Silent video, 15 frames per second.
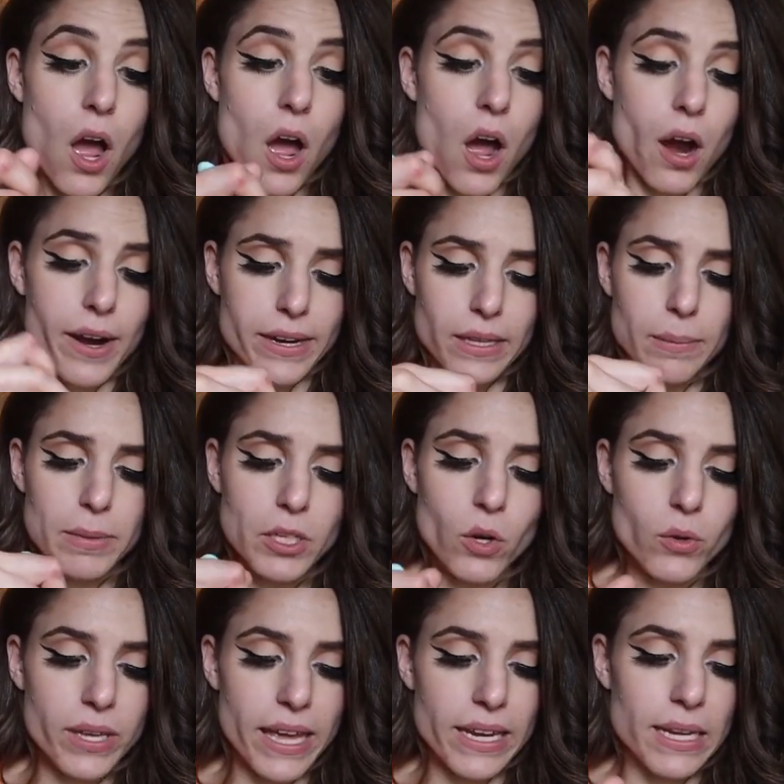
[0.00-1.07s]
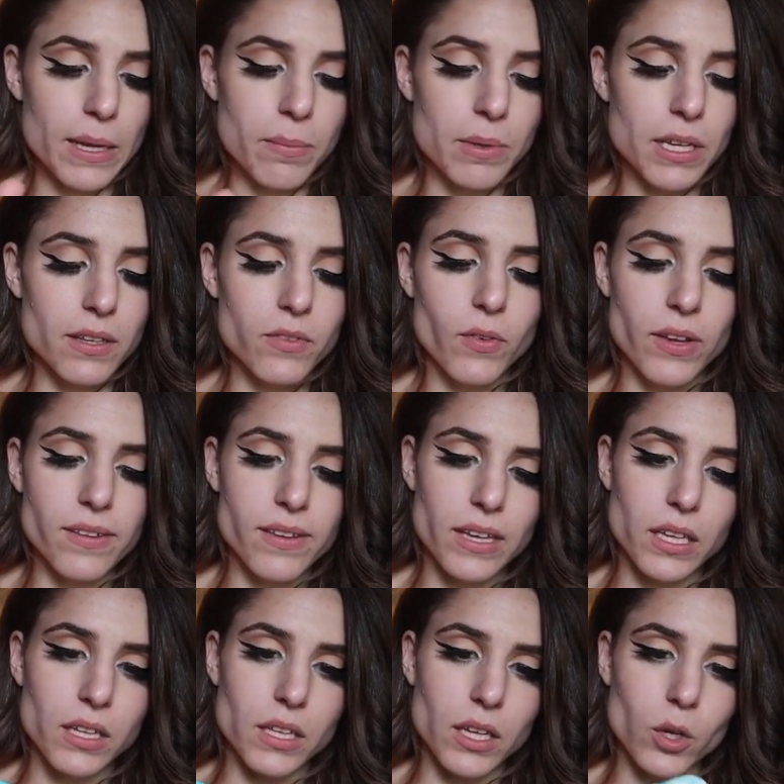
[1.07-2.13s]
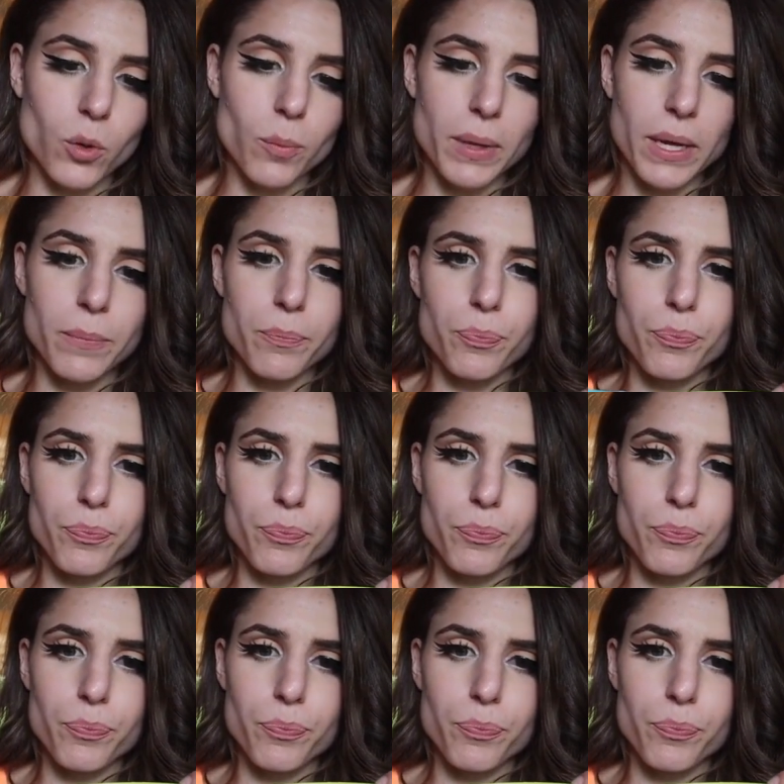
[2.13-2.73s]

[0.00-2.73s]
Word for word: All right, let me go get him. He's fussing a little bit.